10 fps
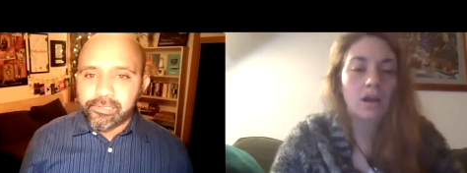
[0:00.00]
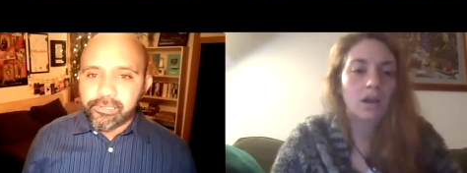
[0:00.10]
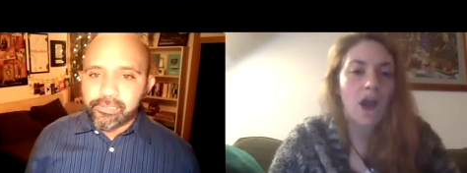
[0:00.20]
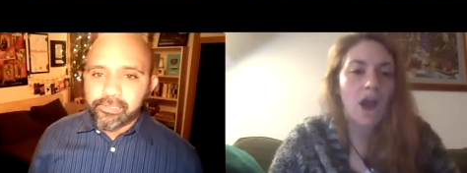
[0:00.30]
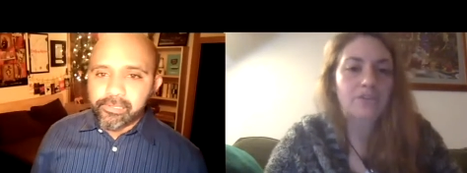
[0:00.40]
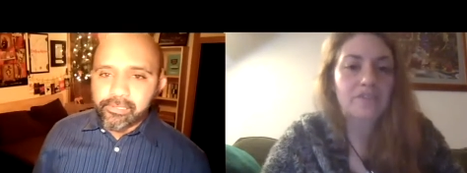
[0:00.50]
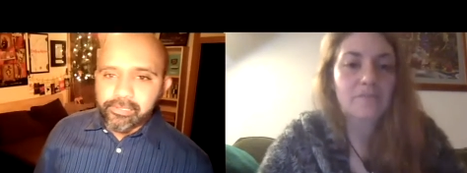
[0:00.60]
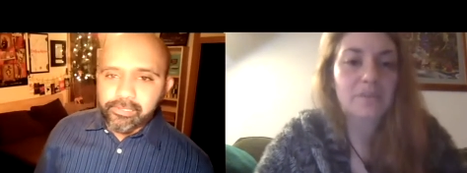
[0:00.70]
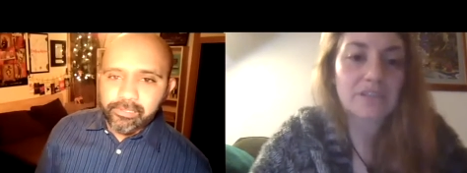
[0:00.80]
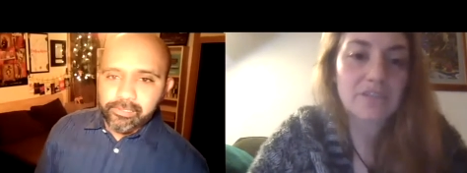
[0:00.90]
Speaker 1: I don't even believe
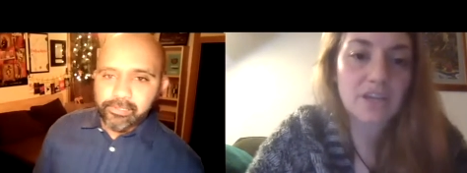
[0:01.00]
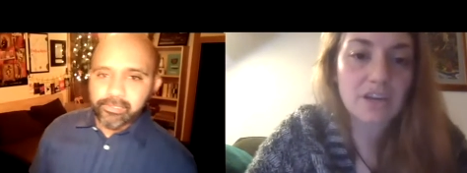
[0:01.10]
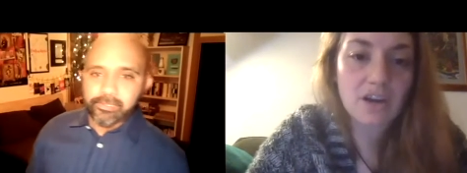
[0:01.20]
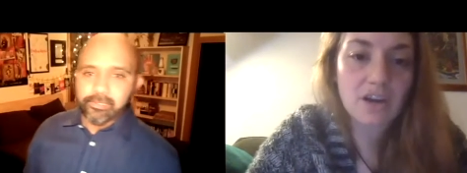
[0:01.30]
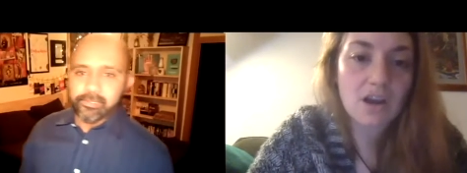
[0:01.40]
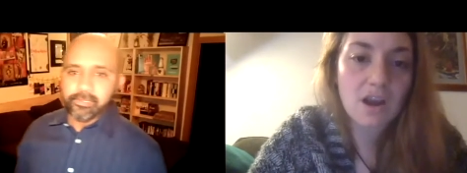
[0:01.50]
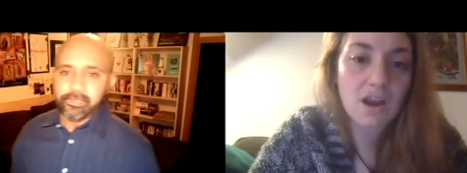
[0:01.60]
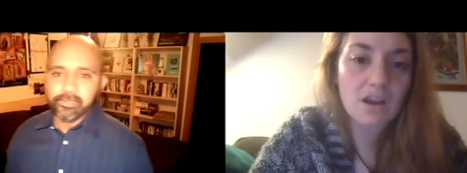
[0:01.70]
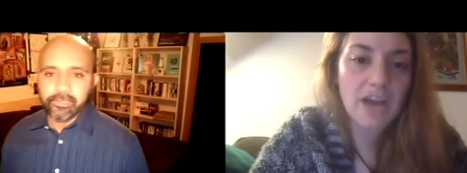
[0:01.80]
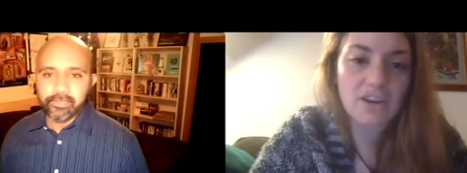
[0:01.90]
that you're at a
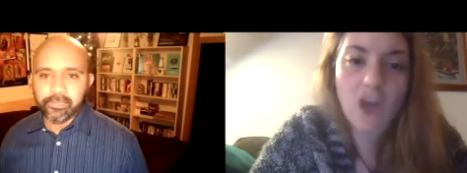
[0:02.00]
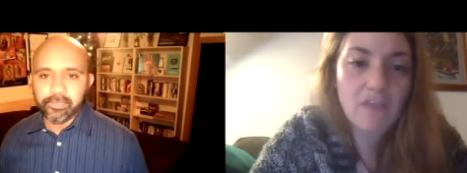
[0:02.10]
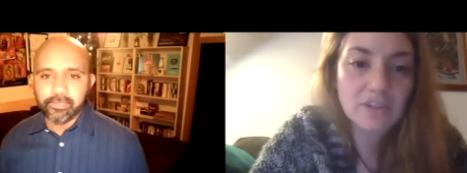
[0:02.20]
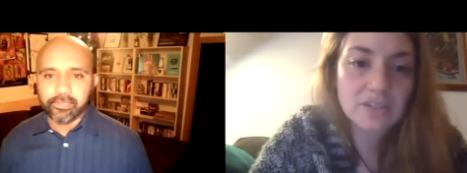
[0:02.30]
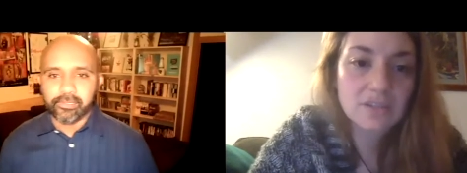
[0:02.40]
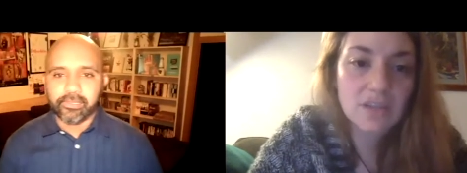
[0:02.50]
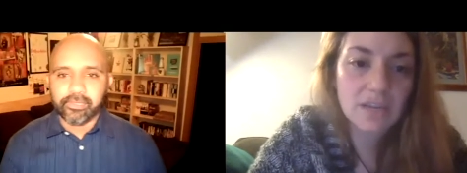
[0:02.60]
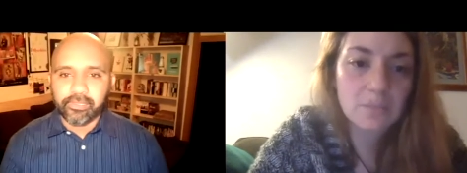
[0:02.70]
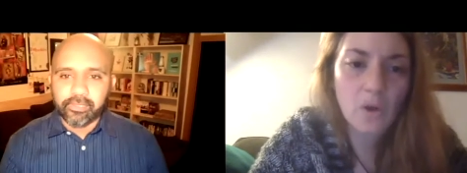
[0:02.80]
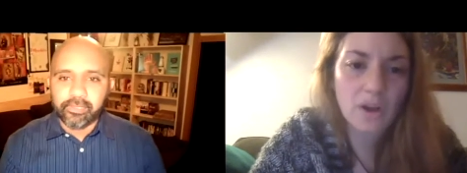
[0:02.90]
conference
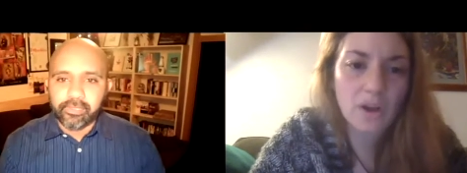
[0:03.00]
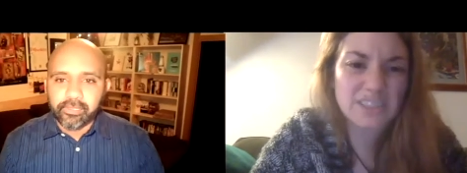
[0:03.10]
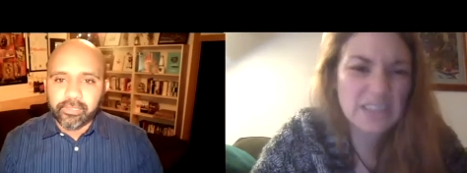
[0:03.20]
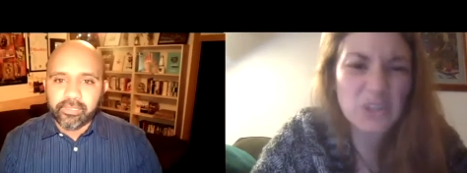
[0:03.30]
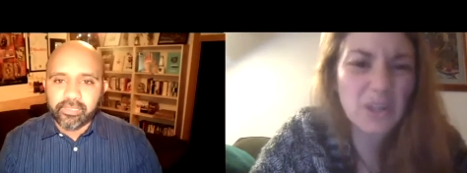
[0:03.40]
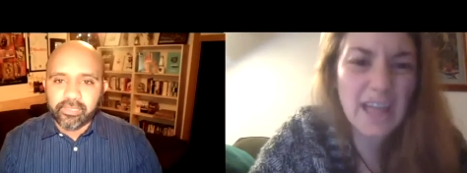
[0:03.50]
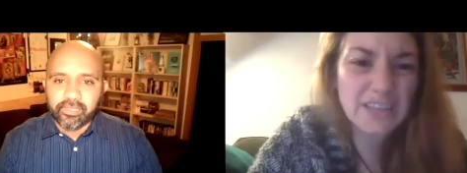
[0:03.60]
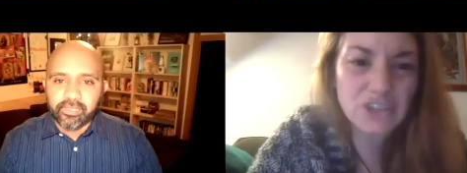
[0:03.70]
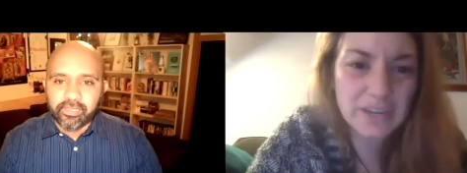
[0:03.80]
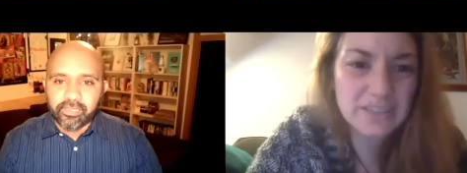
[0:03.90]
anymore. Dental
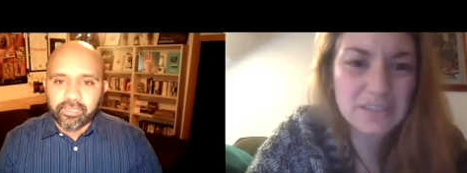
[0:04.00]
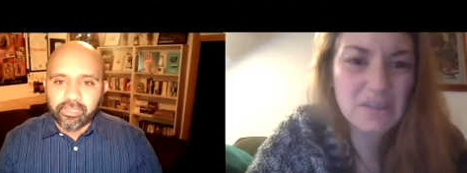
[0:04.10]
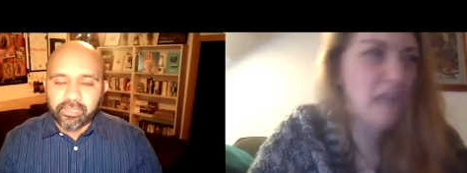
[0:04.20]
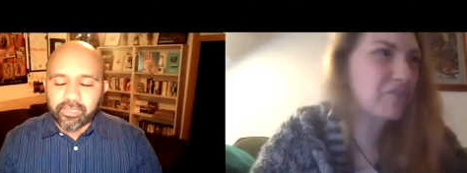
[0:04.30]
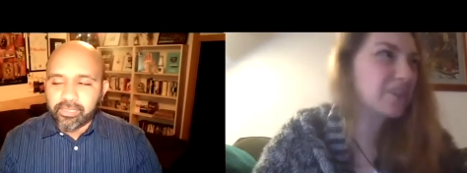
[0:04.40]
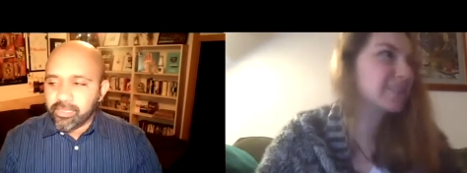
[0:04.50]
hygienist conference? Is